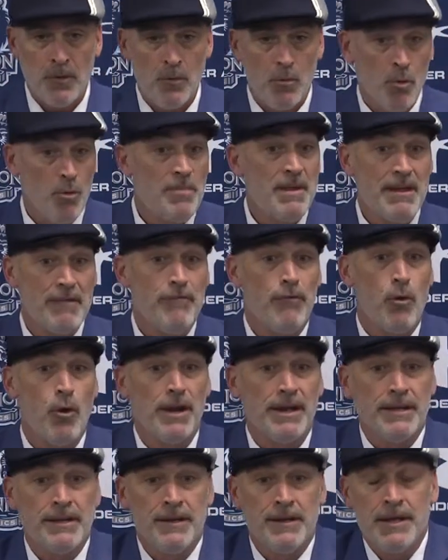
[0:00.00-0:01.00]
will be
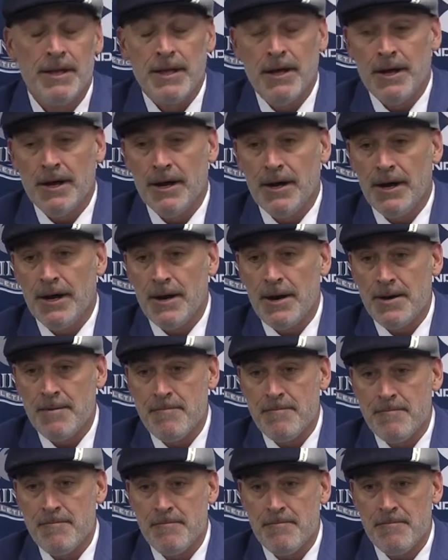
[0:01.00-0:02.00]
avoided.
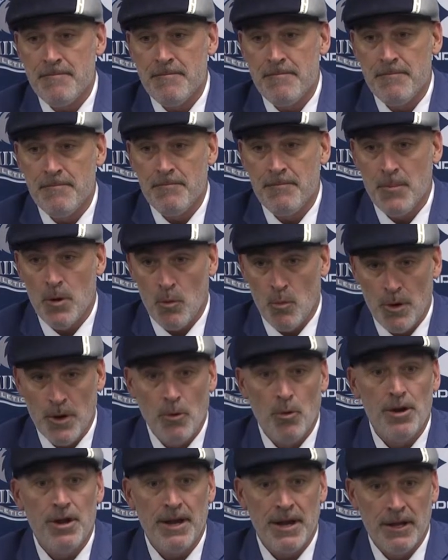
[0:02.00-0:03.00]
Um, but we
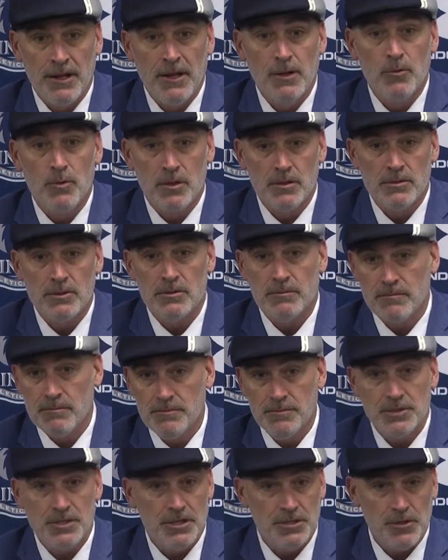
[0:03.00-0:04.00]
were dealing with
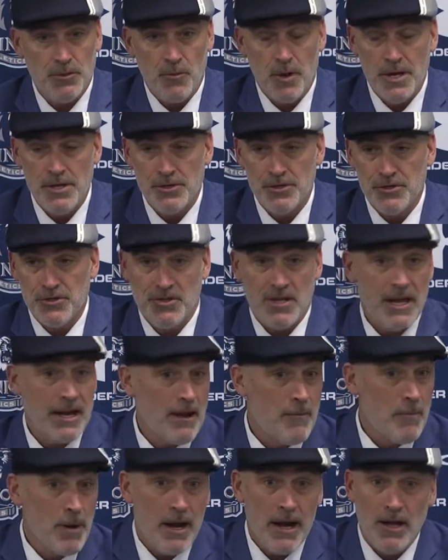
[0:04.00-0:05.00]
some situations like
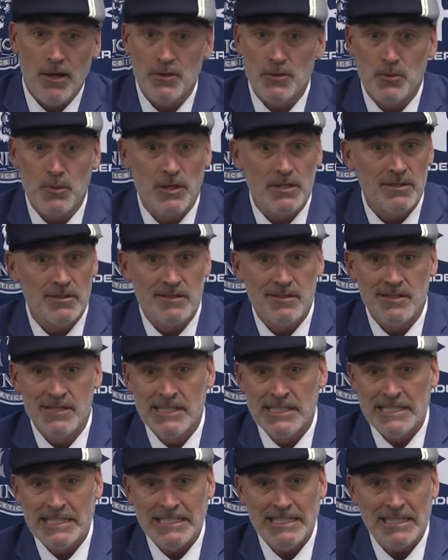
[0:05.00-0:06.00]
everybody else was
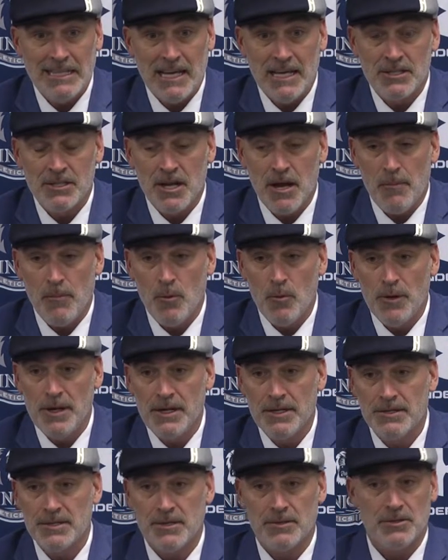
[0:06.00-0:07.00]
last couple of
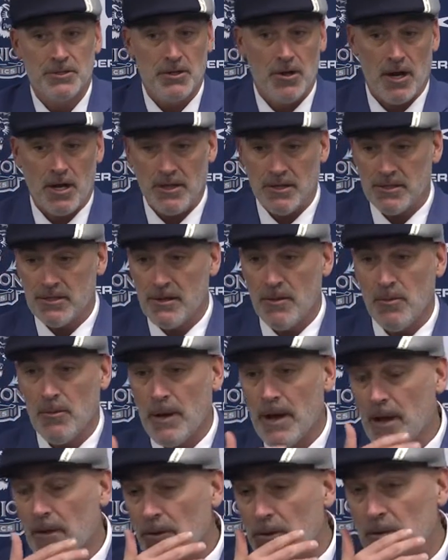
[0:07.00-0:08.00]
weeks. I was talking to some of
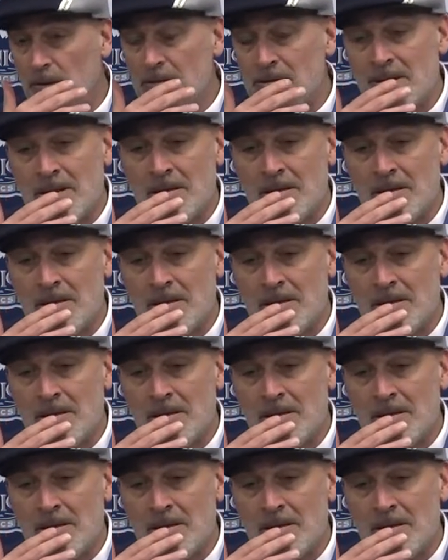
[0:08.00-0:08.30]
my other